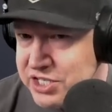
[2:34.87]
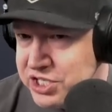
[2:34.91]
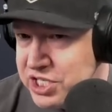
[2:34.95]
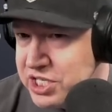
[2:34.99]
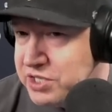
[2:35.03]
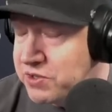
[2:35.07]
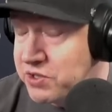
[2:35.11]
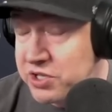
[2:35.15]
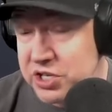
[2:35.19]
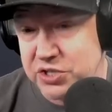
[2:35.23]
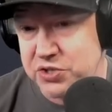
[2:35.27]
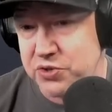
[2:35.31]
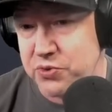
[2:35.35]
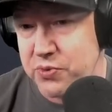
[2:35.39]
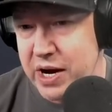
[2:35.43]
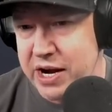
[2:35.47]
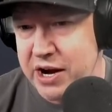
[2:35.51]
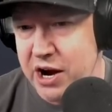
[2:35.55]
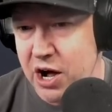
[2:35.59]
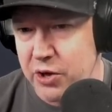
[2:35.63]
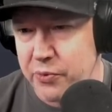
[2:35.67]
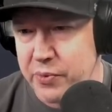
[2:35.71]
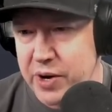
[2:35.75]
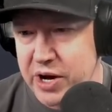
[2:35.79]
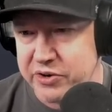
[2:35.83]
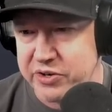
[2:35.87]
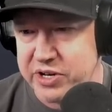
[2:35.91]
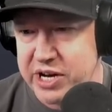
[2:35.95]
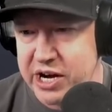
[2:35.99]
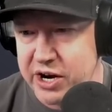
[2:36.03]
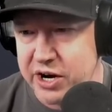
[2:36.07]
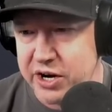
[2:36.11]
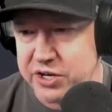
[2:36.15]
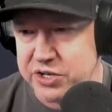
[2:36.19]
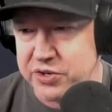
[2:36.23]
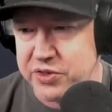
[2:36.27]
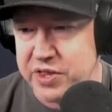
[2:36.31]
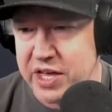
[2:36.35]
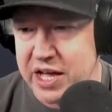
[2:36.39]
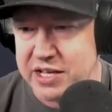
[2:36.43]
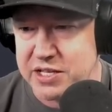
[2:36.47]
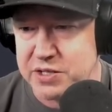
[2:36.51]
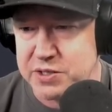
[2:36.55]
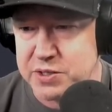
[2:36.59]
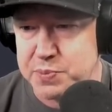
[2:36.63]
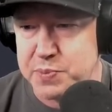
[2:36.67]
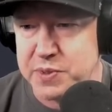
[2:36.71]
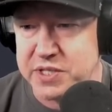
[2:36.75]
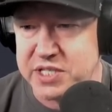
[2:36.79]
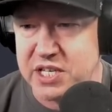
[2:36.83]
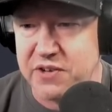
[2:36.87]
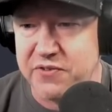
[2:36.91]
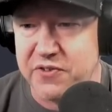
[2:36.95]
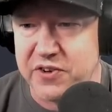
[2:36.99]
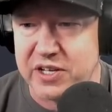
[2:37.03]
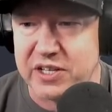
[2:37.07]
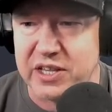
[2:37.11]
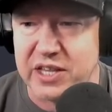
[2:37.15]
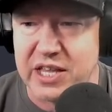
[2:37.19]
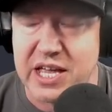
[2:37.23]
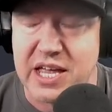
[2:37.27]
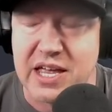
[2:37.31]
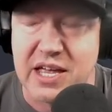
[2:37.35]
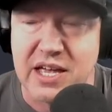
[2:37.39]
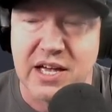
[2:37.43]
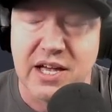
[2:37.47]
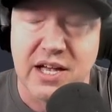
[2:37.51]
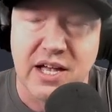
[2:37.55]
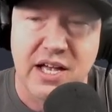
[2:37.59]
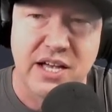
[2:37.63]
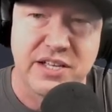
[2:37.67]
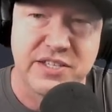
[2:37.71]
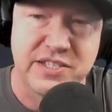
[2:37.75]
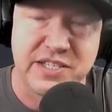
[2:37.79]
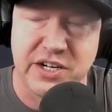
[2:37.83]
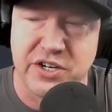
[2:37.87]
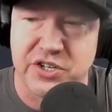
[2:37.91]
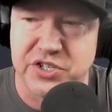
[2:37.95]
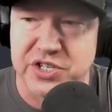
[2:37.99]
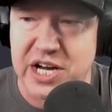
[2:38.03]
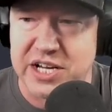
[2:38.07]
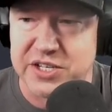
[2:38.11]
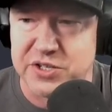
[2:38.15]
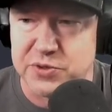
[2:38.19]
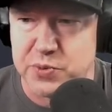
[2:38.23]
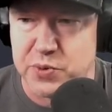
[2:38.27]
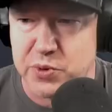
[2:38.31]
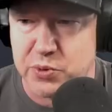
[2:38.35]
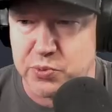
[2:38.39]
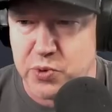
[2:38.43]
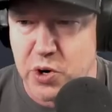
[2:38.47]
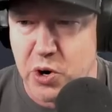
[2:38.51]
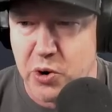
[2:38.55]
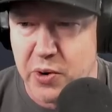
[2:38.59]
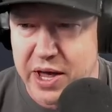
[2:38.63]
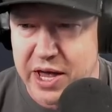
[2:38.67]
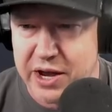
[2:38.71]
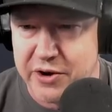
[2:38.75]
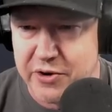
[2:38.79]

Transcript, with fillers: She's just great all-around character that specifically synergizes with Rohan,